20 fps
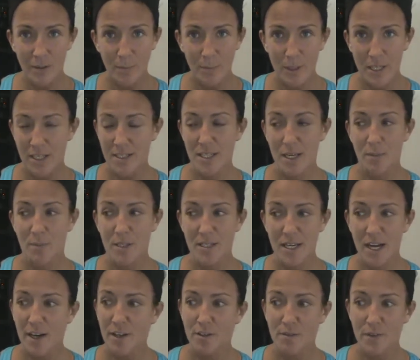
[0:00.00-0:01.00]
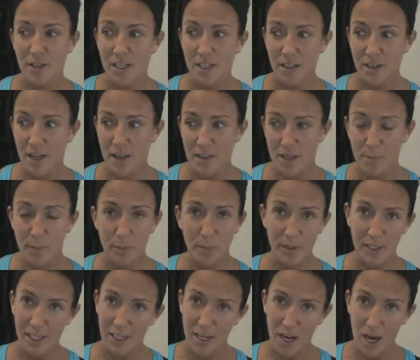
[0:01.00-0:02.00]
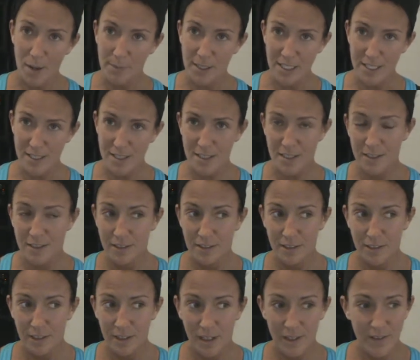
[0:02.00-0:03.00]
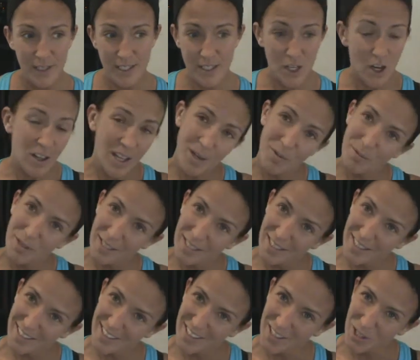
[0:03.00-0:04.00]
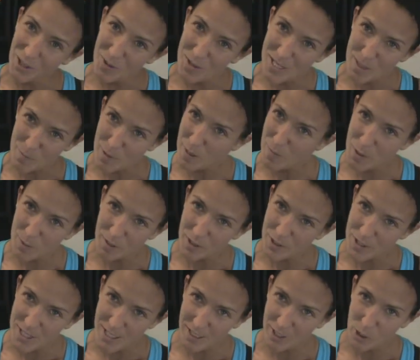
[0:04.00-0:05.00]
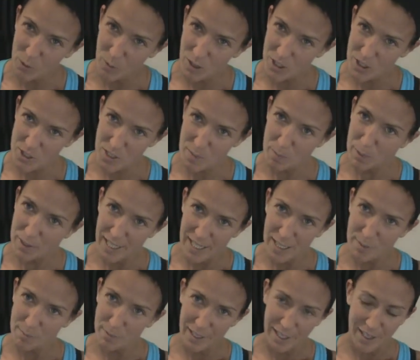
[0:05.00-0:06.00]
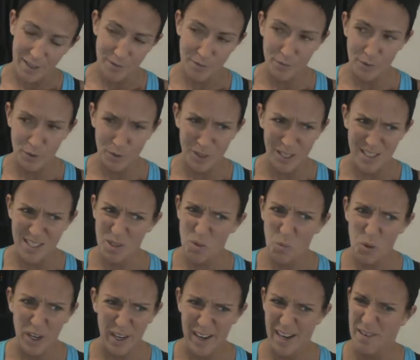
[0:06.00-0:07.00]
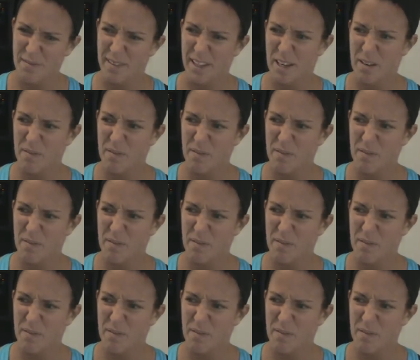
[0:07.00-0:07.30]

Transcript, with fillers: because I've been tired of eating nothing but plain hummus. That's all I really, you know, sometimes when you're sick you want just plain bland food. I didn't want to have like